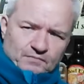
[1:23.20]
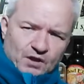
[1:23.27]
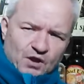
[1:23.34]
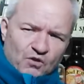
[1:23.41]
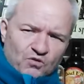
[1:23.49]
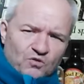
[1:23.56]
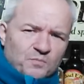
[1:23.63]

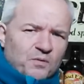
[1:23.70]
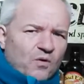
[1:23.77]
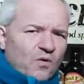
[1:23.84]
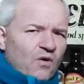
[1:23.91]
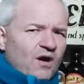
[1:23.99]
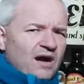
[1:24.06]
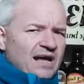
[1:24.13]
on the
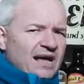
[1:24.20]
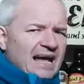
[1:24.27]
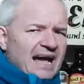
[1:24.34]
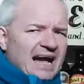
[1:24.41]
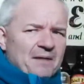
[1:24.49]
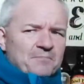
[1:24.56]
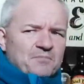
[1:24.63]
pour,
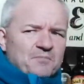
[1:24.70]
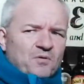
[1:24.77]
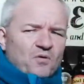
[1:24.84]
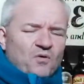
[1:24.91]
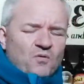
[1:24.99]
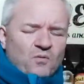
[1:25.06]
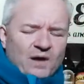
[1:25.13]
amber
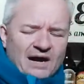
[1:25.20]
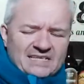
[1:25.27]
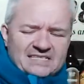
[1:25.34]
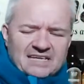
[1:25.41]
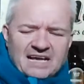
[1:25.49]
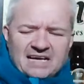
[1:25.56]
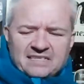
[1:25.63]
pour,
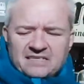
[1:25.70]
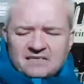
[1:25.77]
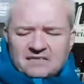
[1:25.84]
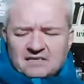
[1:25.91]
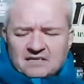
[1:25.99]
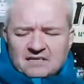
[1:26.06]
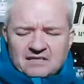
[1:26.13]
whitehead,
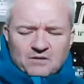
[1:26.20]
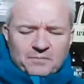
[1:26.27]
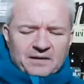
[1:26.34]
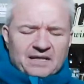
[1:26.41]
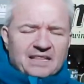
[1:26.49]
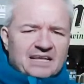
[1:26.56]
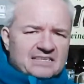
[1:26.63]
a little
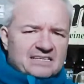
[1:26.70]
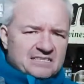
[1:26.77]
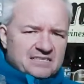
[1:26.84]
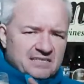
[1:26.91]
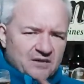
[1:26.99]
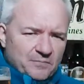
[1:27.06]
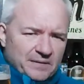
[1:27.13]
bit of
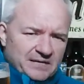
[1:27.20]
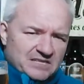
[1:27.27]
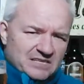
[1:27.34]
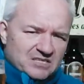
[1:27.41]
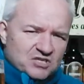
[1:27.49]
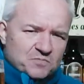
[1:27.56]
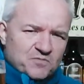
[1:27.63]
lace, a little bit
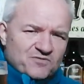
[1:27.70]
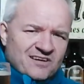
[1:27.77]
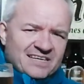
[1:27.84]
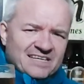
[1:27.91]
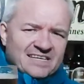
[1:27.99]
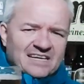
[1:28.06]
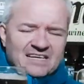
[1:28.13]
of
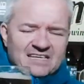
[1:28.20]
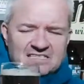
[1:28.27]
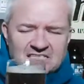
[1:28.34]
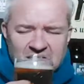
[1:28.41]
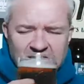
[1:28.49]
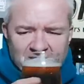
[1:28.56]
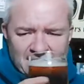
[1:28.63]
sporadic
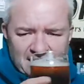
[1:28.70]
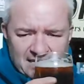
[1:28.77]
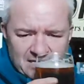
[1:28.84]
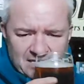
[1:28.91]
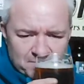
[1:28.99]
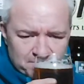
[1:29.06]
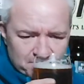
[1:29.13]
lacing around the
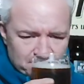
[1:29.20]
edge.